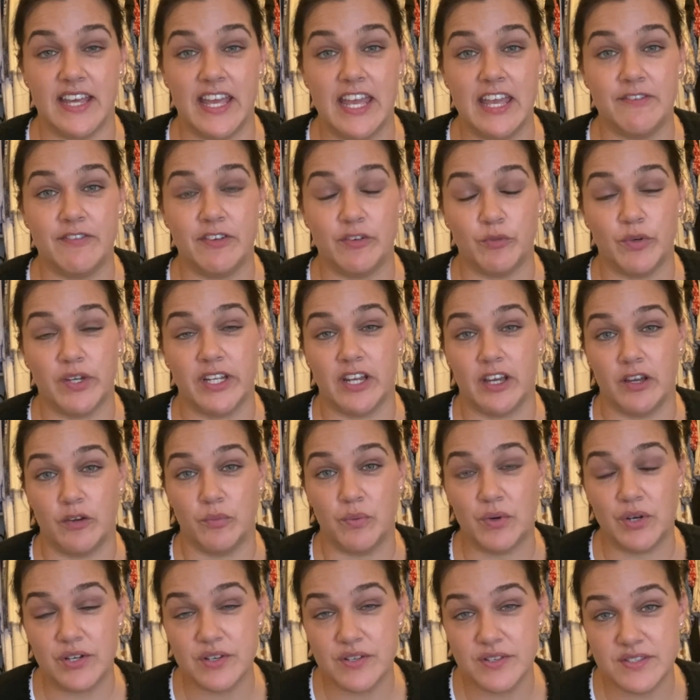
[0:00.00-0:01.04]
even when I
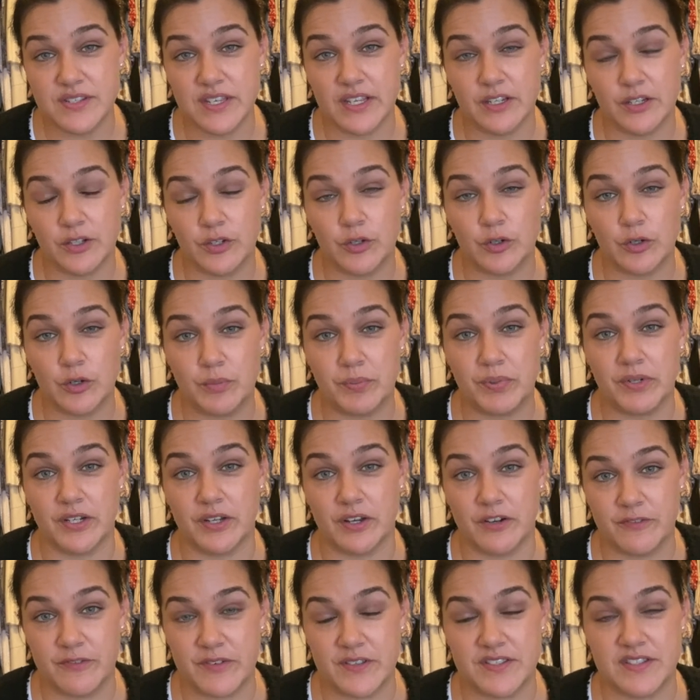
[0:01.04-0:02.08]
was in a corporate
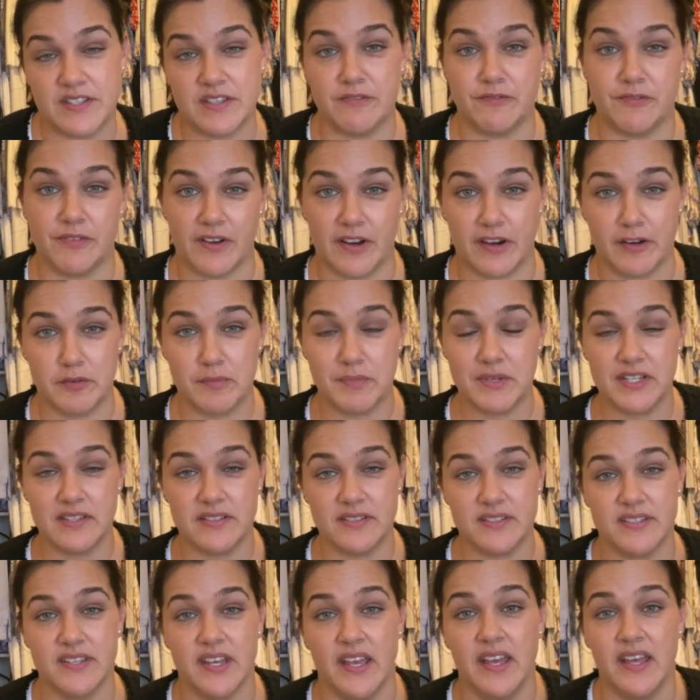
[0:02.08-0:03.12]
office
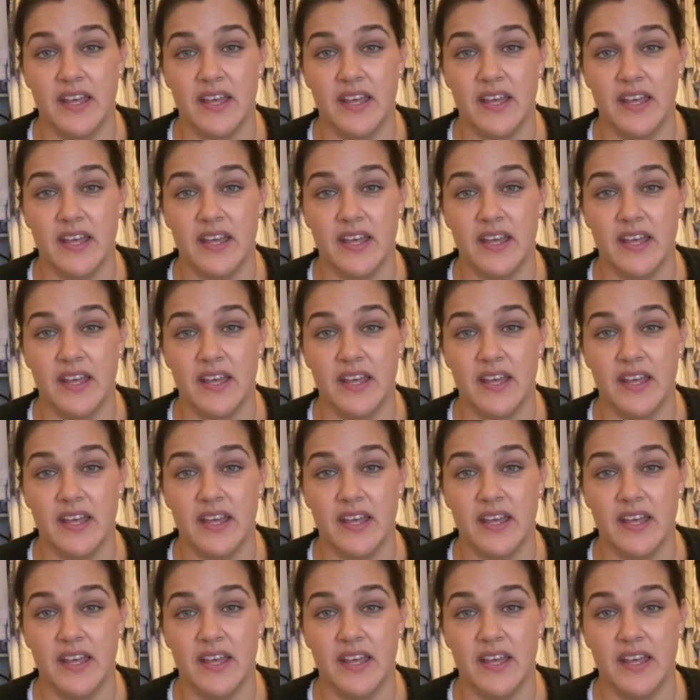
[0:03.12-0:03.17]
environment.